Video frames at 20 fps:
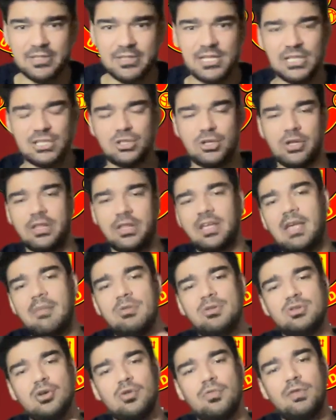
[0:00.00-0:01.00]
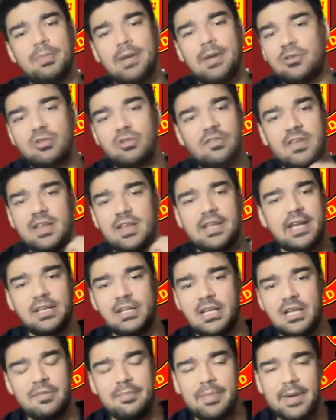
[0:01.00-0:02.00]
It's good. The game is over. Patrick Vieira
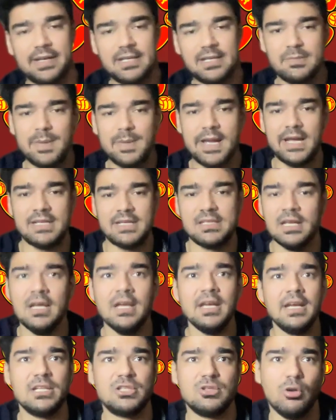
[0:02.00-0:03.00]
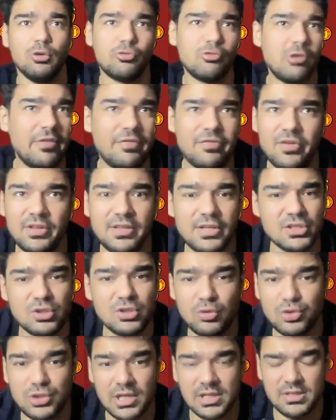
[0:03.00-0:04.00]
can gonna pack his bags. It's Old Trafford. There's
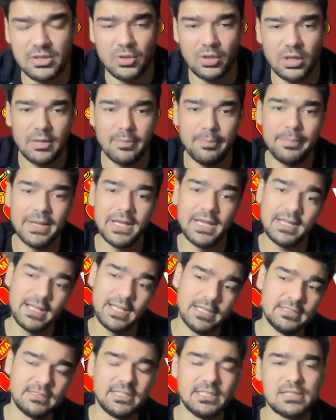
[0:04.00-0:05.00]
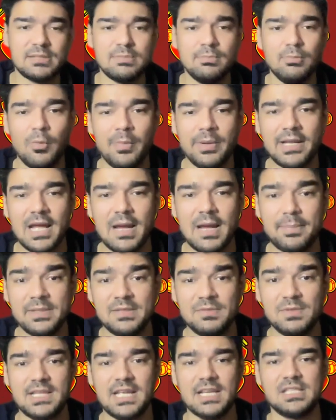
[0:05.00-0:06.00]
no chance they're going to come back. And this moment
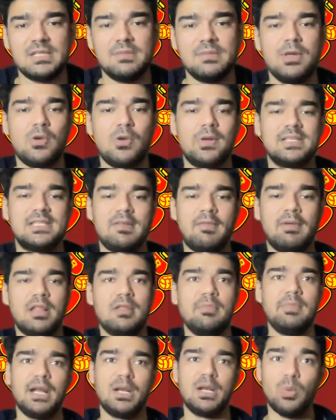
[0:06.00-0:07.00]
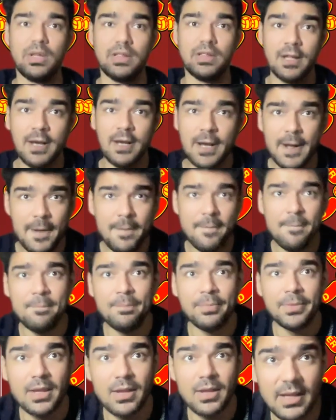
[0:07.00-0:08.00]
happened with Casemiro at 70th minute
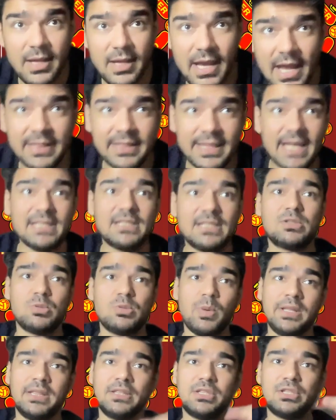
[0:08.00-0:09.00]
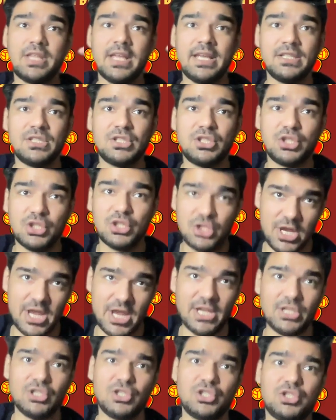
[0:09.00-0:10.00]
and that's when things
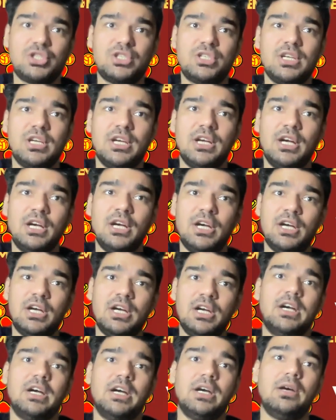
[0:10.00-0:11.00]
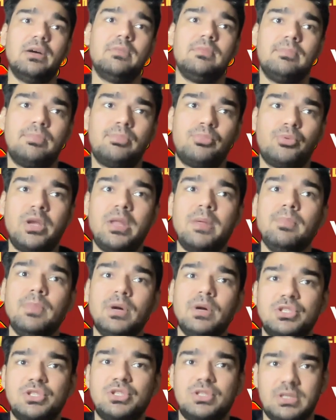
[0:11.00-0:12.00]
change pretty
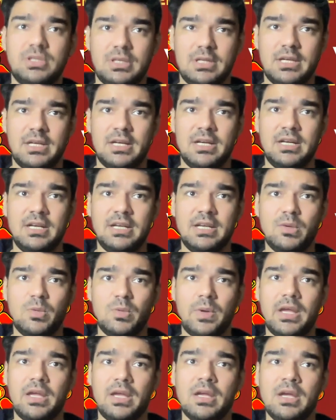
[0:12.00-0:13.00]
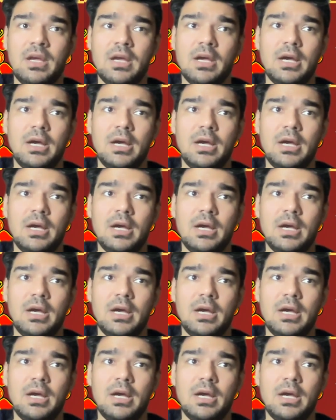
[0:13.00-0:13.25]
much in a way.